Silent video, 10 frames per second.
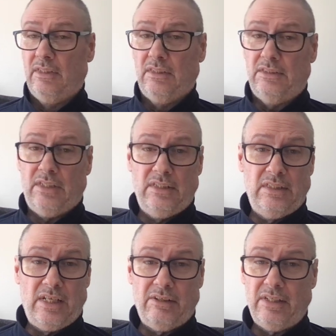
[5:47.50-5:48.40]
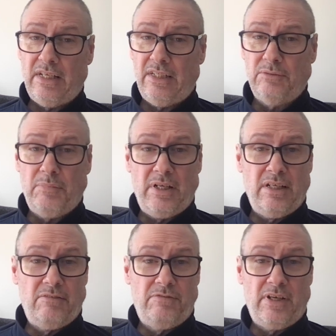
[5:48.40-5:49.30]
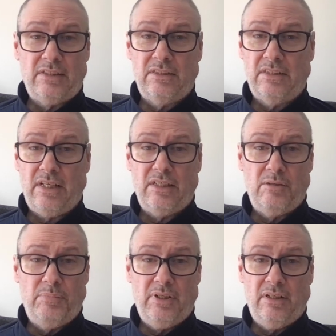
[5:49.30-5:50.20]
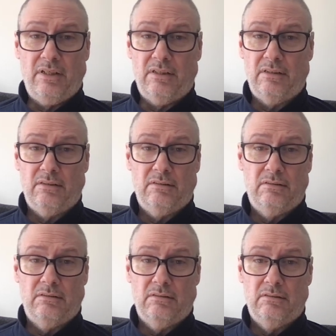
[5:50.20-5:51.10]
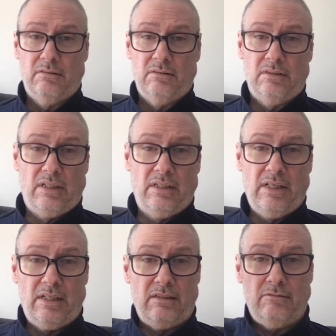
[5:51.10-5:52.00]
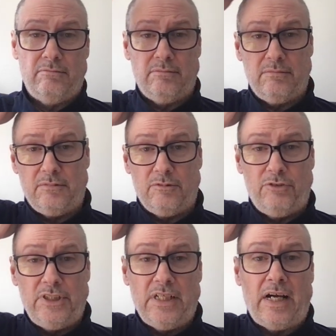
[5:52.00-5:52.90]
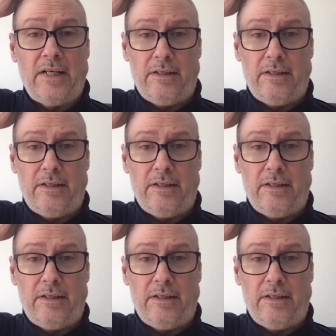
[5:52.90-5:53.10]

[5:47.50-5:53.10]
Sundowning has many effects. I tell you, I've been there. Done that, retired.